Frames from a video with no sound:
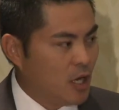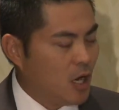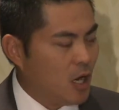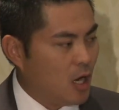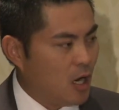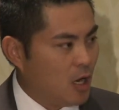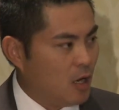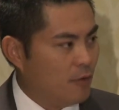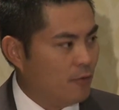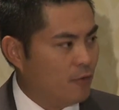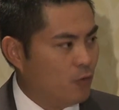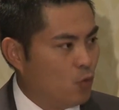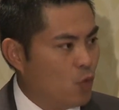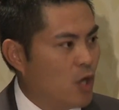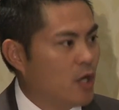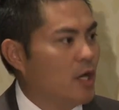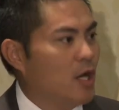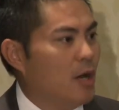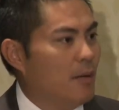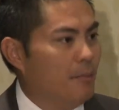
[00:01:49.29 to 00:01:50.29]
of
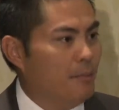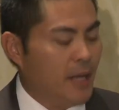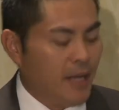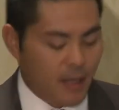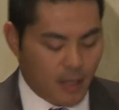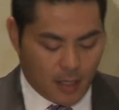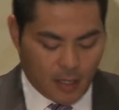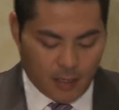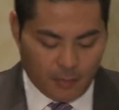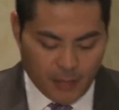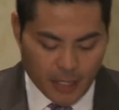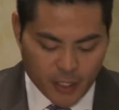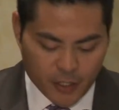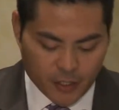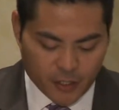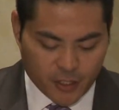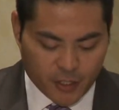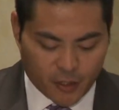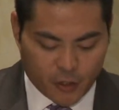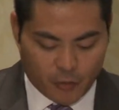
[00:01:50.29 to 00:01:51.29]
what a
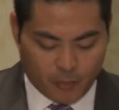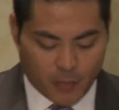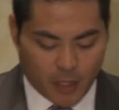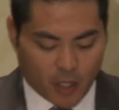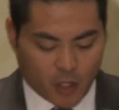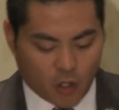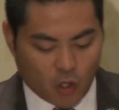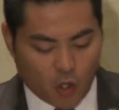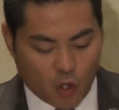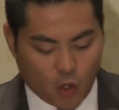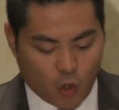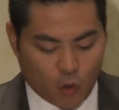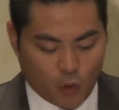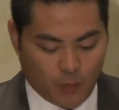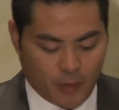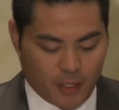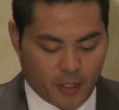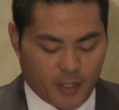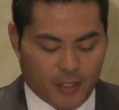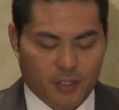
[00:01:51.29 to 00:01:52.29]
patient-centered medical
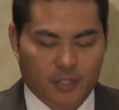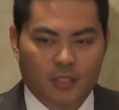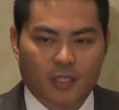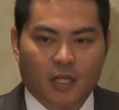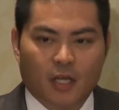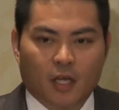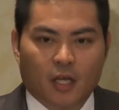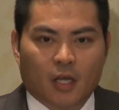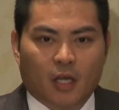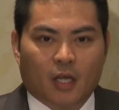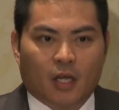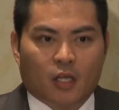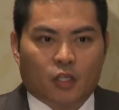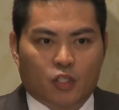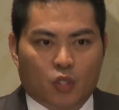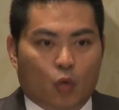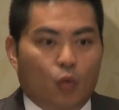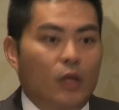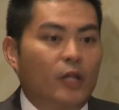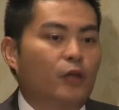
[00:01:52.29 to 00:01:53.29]
home is.
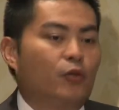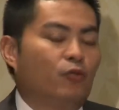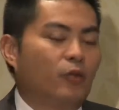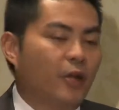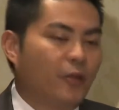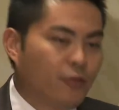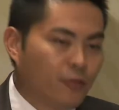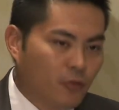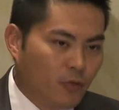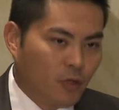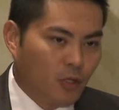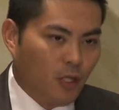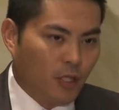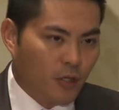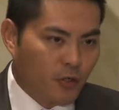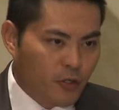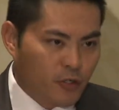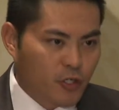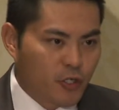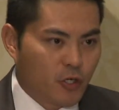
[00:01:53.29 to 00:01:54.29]
So when you read through the
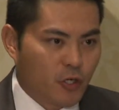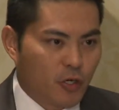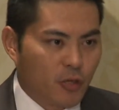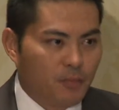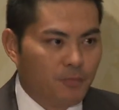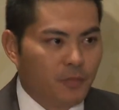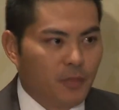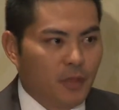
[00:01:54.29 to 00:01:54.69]
literature,